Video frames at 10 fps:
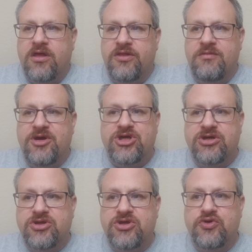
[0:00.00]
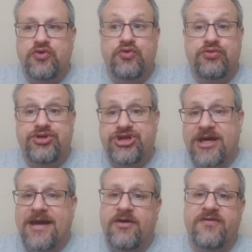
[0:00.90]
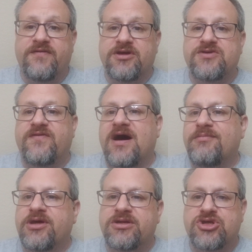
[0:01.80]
the mission to check out the village of Hommlet,